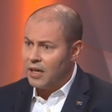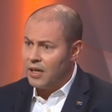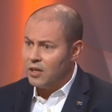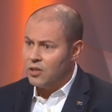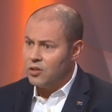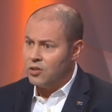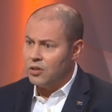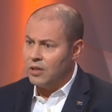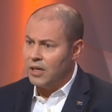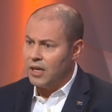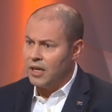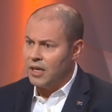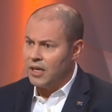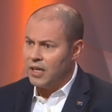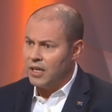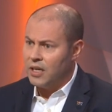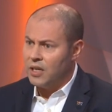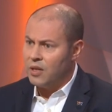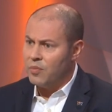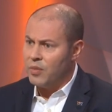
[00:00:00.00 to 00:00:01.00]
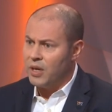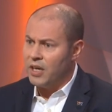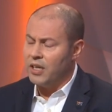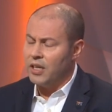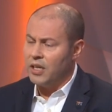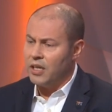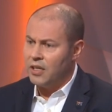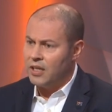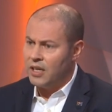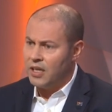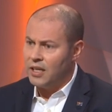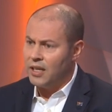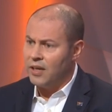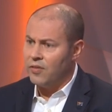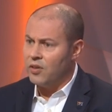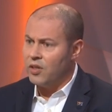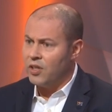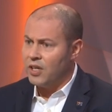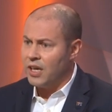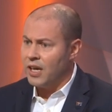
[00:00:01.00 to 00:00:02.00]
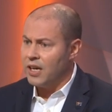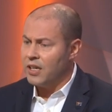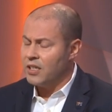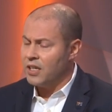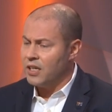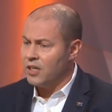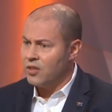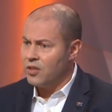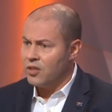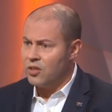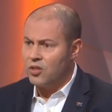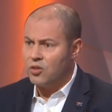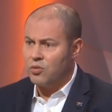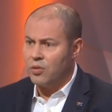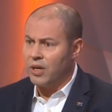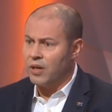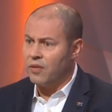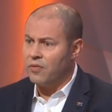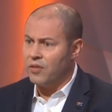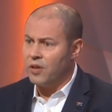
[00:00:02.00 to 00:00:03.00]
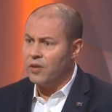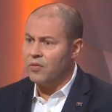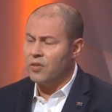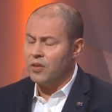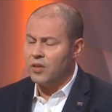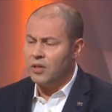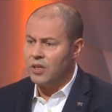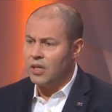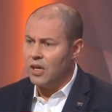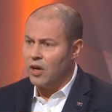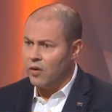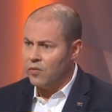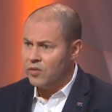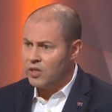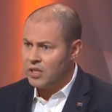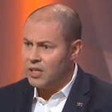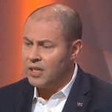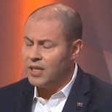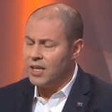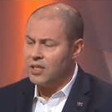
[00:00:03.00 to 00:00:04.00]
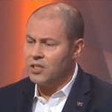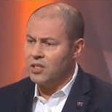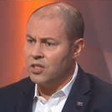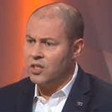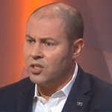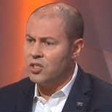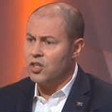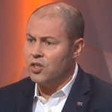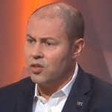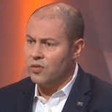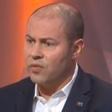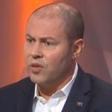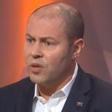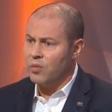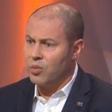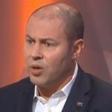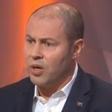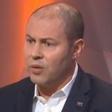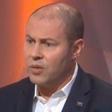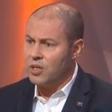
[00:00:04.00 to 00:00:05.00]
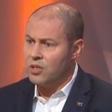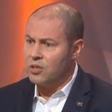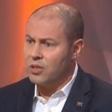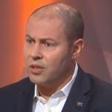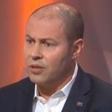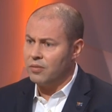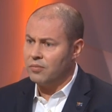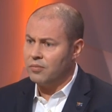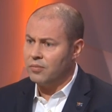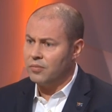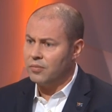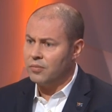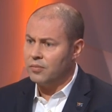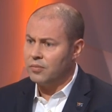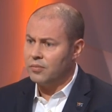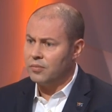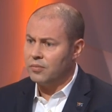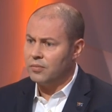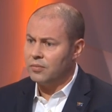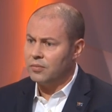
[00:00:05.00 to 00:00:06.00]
Uh, uh, in the media, the 11th, the 18th and the 25th, and obviously that's a decision for the Prime Minister. They're all open.